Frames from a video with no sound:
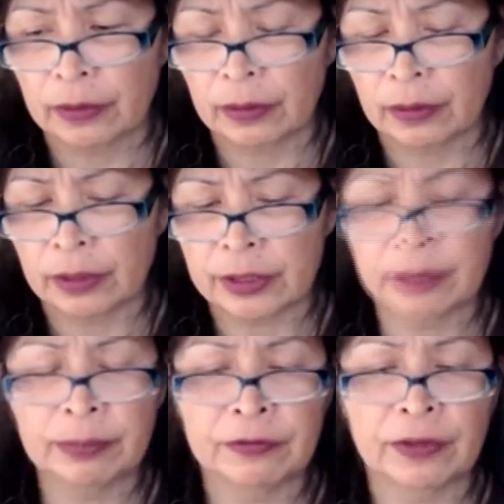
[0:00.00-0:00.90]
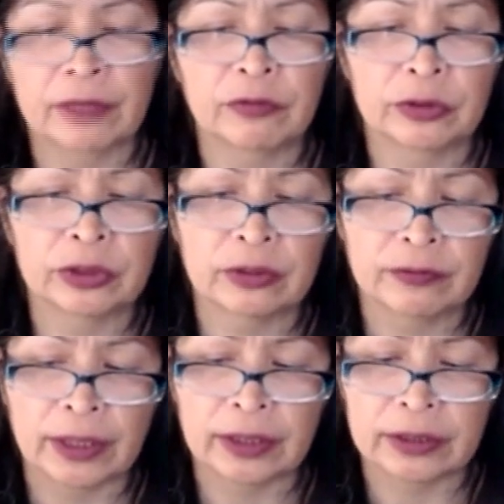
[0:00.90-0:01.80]
the simplified version of
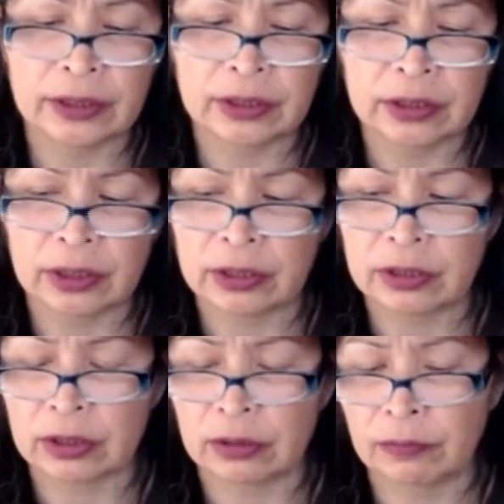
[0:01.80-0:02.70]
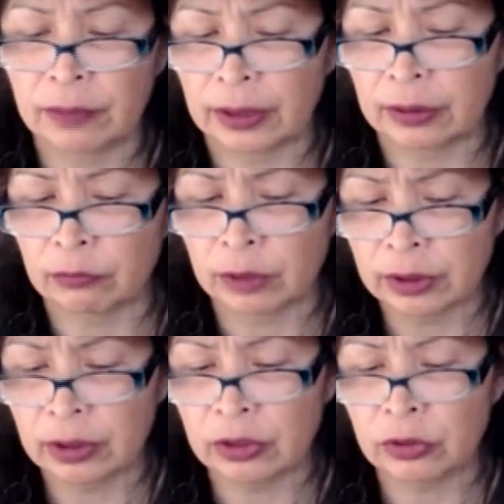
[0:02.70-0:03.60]
that is education, but
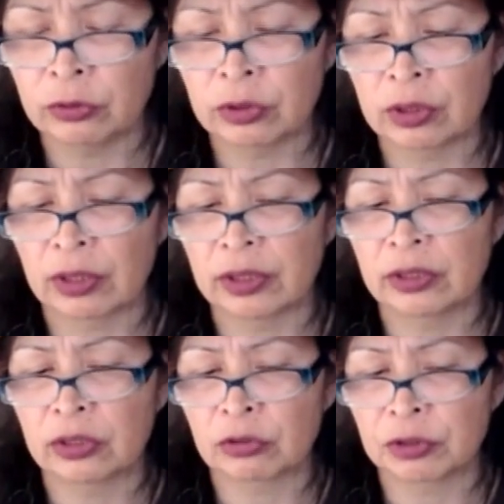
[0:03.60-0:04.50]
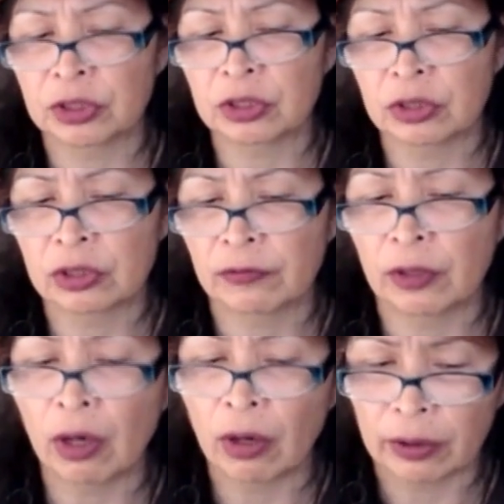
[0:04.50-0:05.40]
really Hachusadat is traditions of the
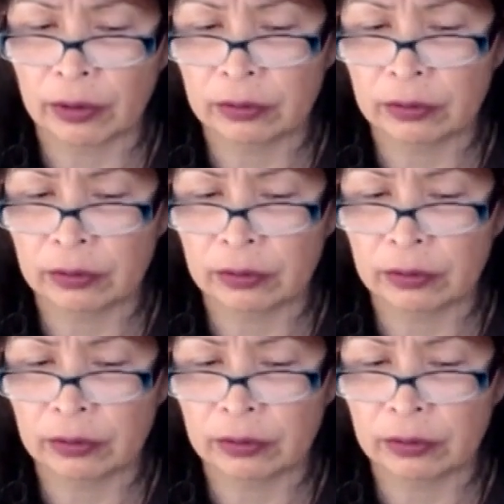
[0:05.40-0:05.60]
heart.